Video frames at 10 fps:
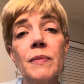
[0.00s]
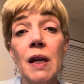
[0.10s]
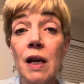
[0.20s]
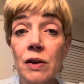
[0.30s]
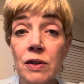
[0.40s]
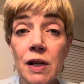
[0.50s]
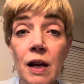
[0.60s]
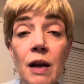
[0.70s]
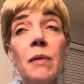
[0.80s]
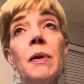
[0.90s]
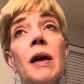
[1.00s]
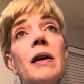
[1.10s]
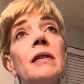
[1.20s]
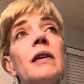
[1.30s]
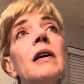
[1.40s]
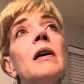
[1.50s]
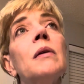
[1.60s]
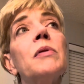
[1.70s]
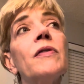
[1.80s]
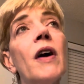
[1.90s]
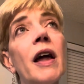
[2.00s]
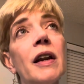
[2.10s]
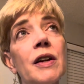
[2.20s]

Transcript: healed him and provided